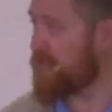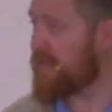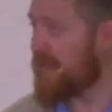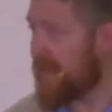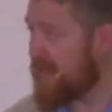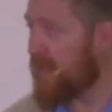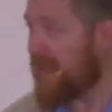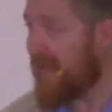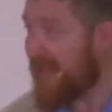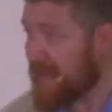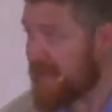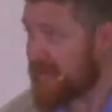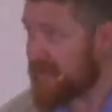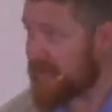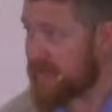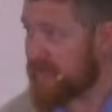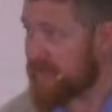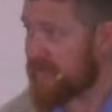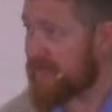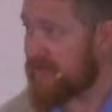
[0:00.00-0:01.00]
and
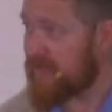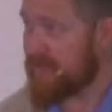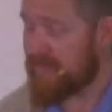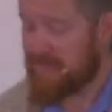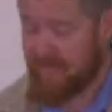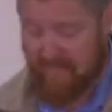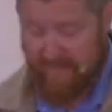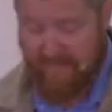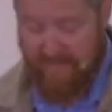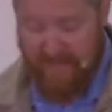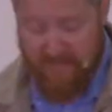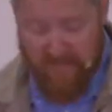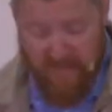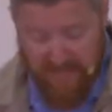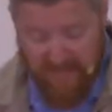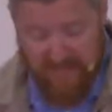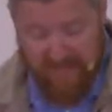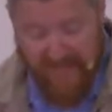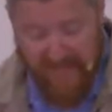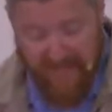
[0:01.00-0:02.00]
alliances. That's what
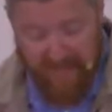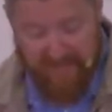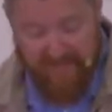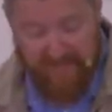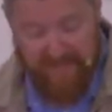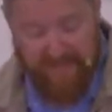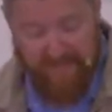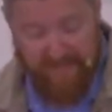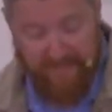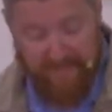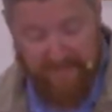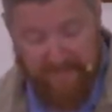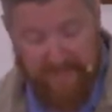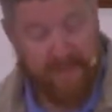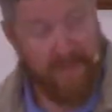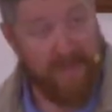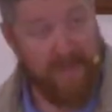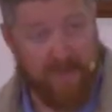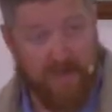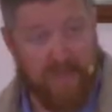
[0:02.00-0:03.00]
it's about.
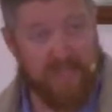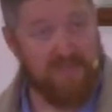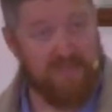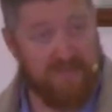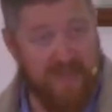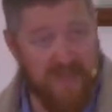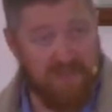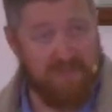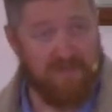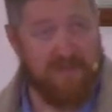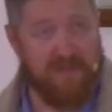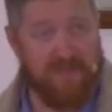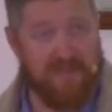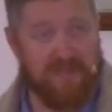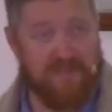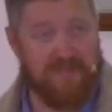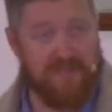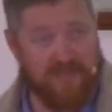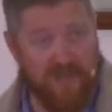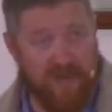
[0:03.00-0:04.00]
And God's faithfulness
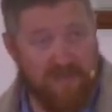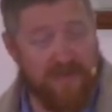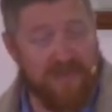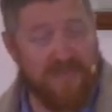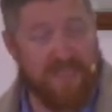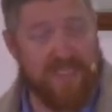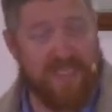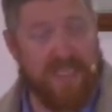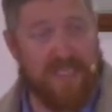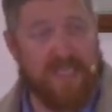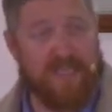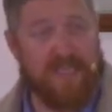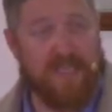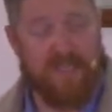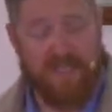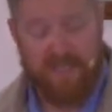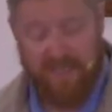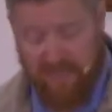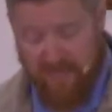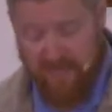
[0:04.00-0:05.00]
and sovereignty
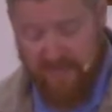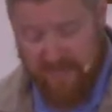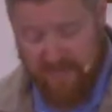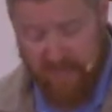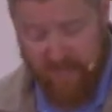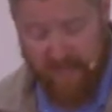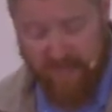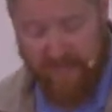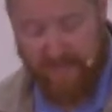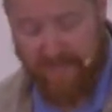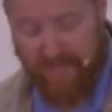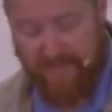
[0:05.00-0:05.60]
to his word.